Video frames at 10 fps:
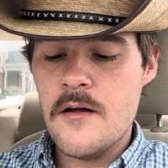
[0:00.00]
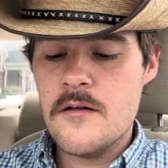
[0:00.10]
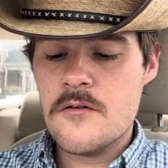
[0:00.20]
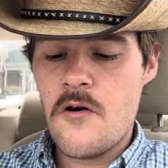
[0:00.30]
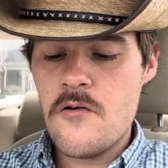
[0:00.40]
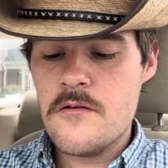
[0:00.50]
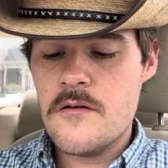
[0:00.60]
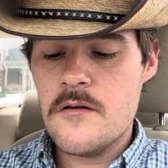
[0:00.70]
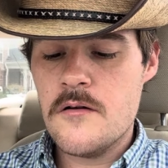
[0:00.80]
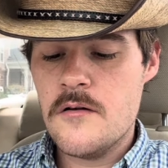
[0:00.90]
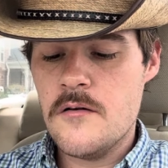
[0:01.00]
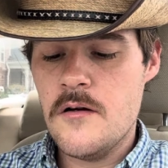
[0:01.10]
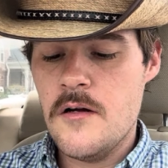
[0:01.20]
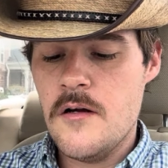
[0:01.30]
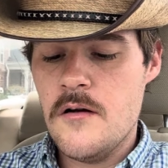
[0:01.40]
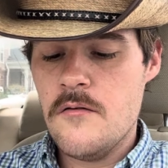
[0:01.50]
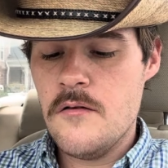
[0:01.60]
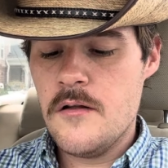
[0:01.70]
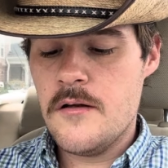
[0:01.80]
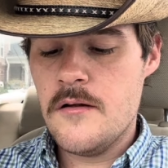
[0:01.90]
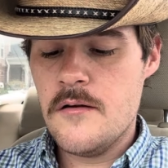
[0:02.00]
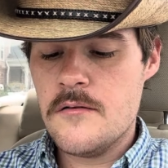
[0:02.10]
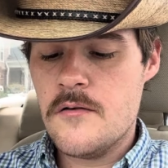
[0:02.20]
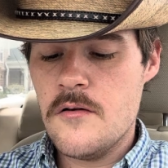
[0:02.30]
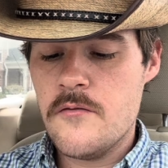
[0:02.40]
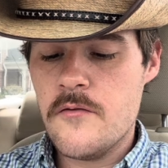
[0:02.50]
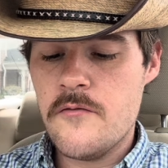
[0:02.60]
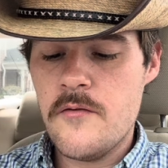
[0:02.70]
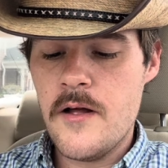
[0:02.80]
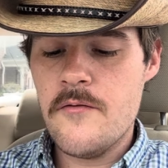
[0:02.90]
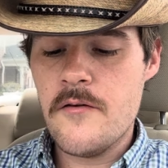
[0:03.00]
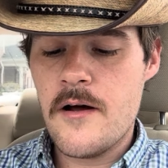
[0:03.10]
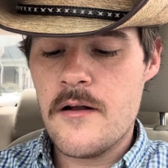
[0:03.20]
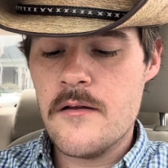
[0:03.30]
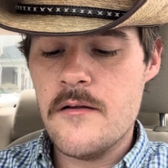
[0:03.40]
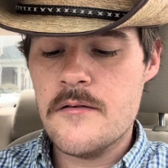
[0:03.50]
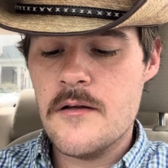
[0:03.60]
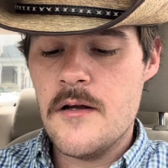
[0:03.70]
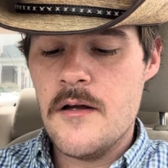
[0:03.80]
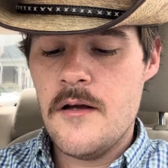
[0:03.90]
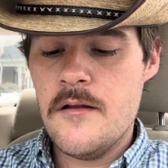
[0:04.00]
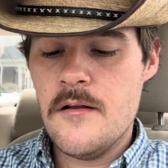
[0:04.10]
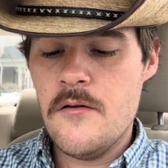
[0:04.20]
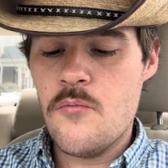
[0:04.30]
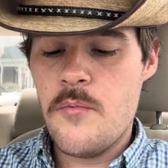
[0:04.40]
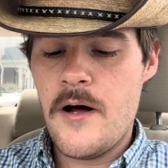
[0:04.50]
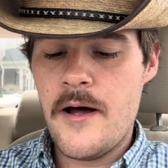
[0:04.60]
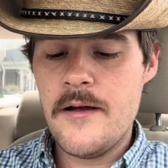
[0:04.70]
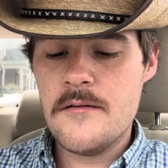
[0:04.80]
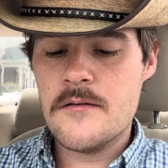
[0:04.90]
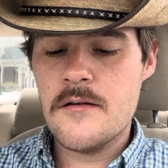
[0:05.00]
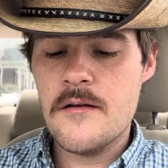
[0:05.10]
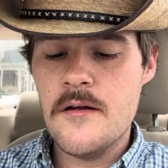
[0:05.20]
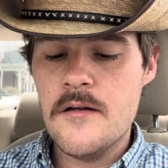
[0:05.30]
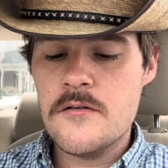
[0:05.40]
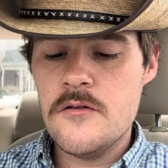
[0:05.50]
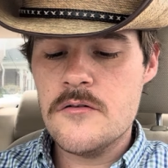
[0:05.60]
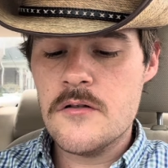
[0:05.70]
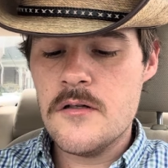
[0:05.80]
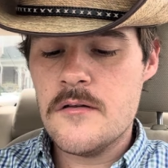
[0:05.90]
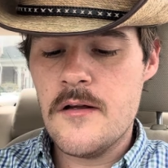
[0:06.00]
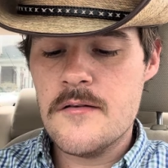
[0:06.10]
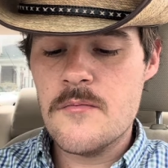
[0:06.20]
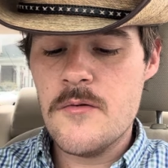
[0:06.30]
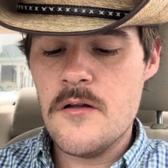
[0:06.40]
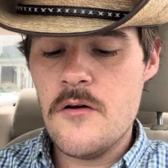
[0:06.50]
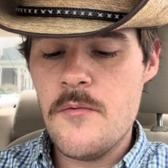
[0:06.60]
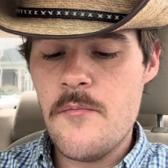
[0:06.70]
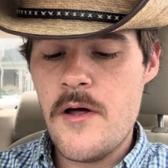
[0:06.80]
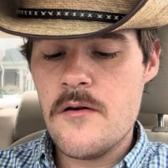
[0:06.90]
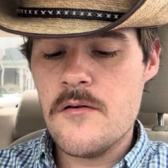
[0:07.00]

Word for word: It's harder to really get as good of a flavor out of this in the little pints. Usually it tends to be a little bit better